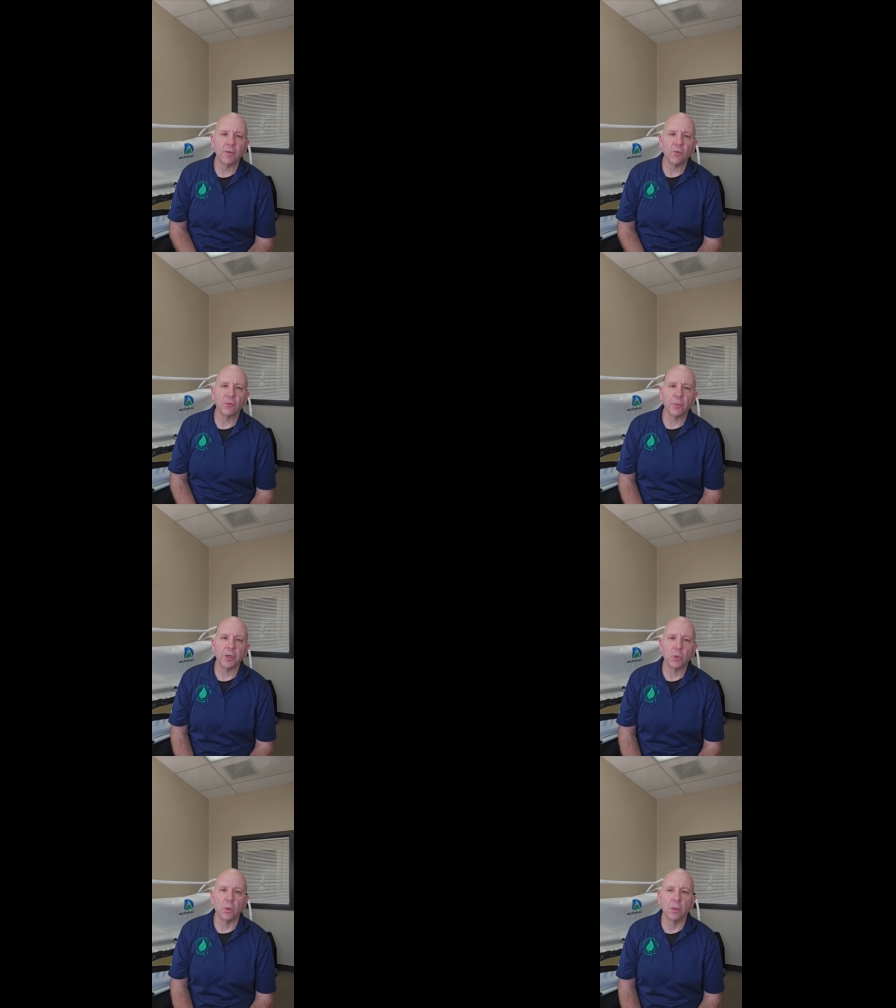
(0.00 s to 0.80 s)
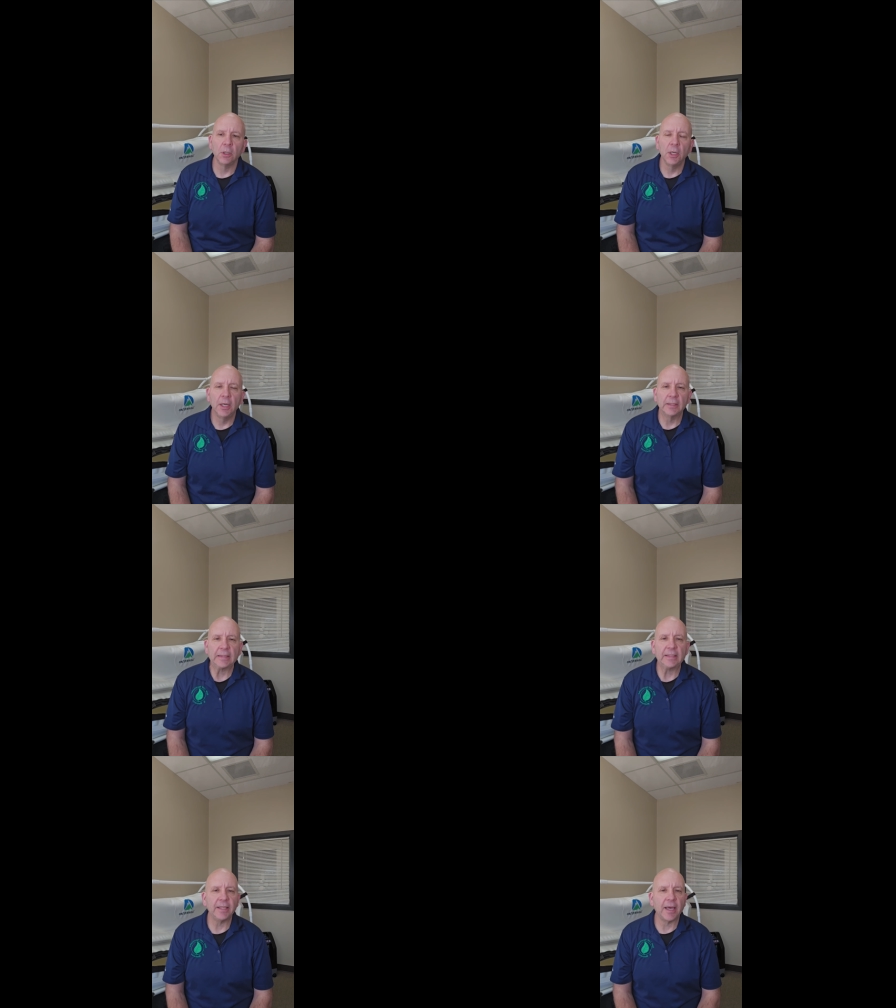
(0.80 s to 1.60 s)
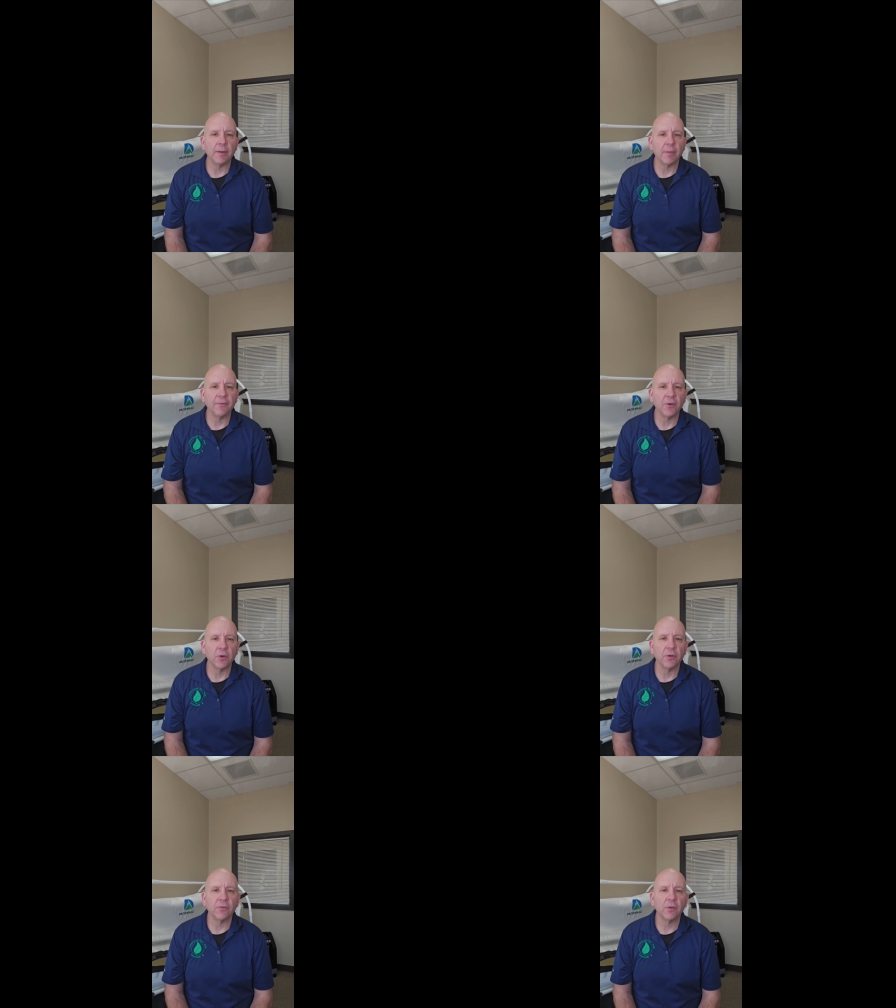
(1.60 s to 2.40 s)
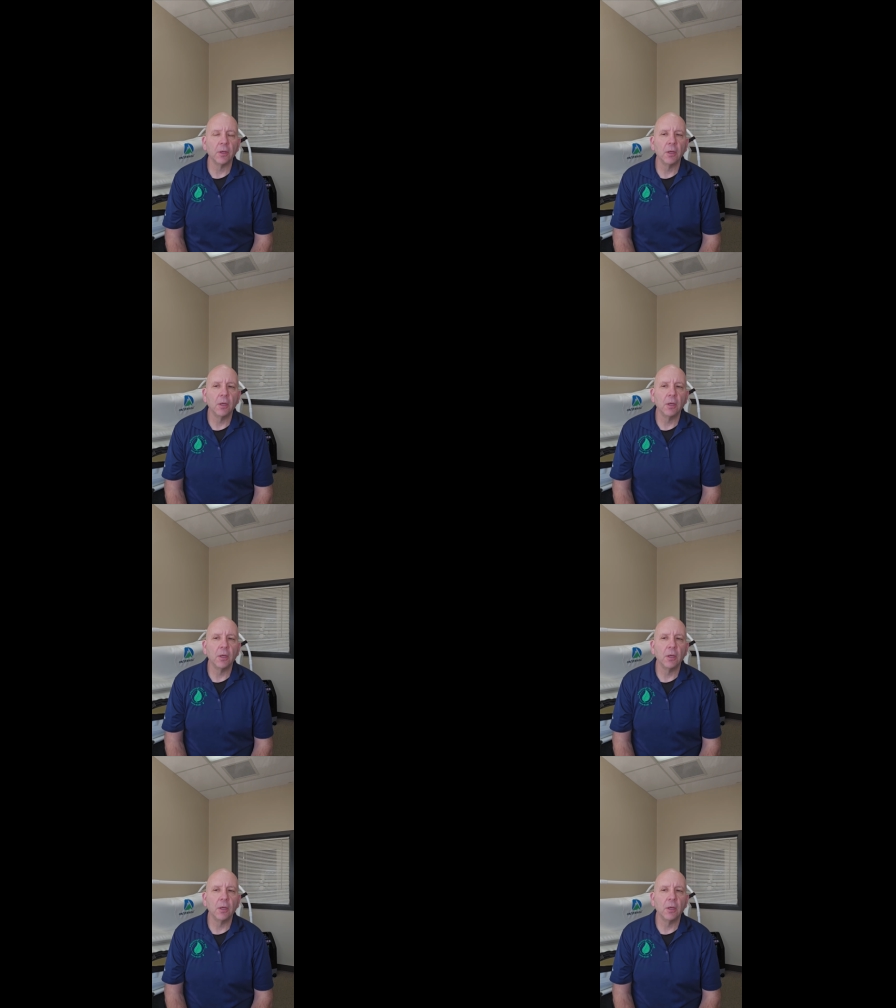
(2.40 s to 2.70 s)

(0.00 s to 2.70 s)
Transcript: That was pretty cool to see that in my photos.